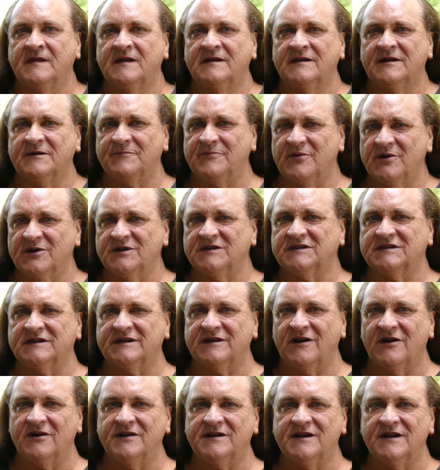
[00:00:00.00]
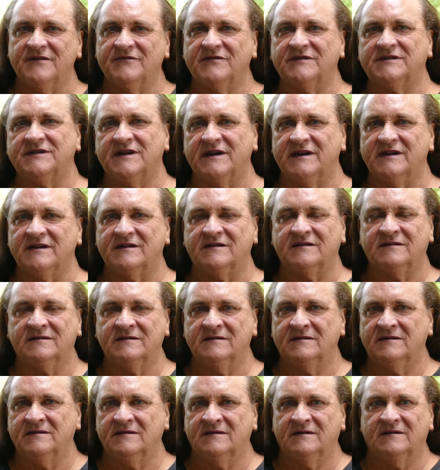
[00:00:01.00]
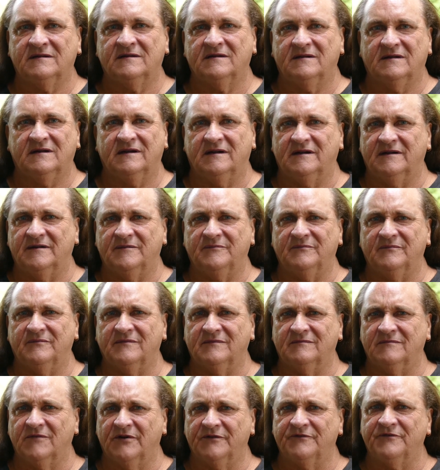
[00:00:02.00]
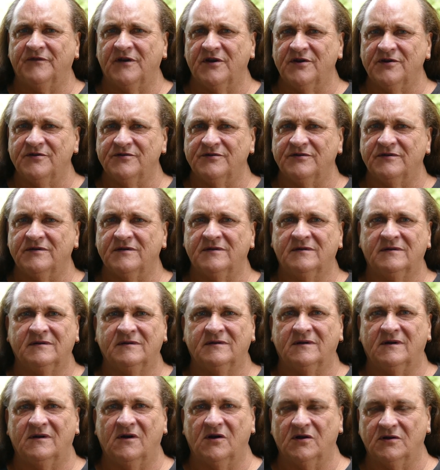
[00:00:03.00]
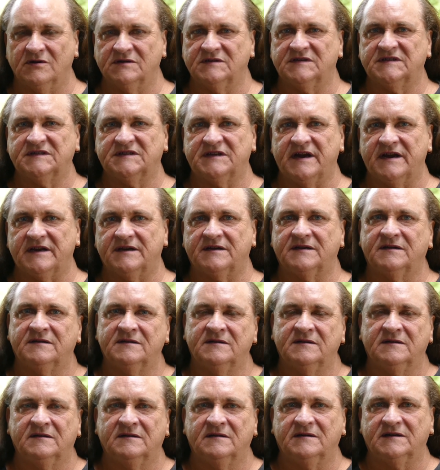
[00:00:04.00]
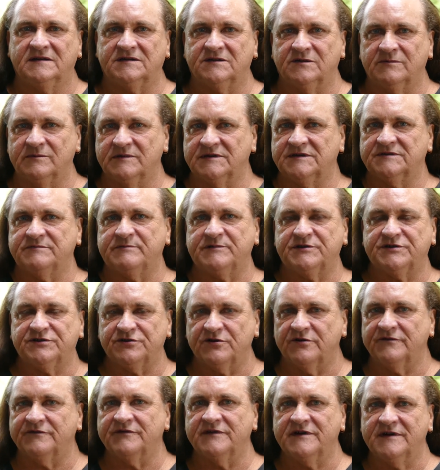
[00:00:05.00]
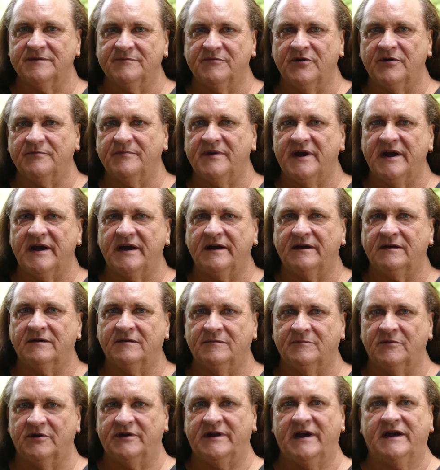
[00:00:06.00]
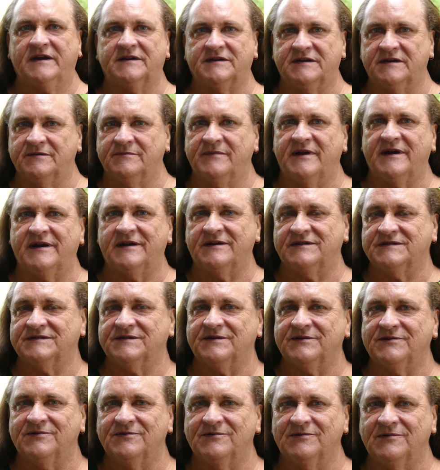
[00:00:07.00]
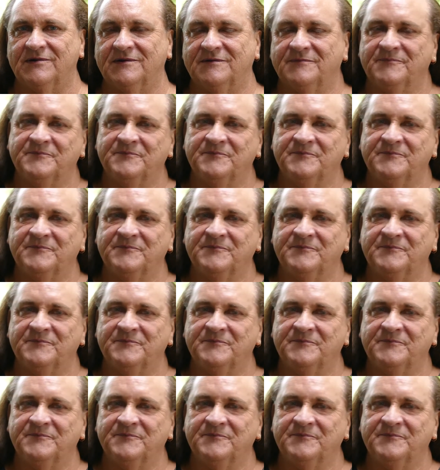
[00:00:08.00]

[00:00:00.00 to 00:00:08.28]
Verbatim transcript: And personally, I never take um, my phone on set. It's always switched off and in my bag, my acting bag as I call it.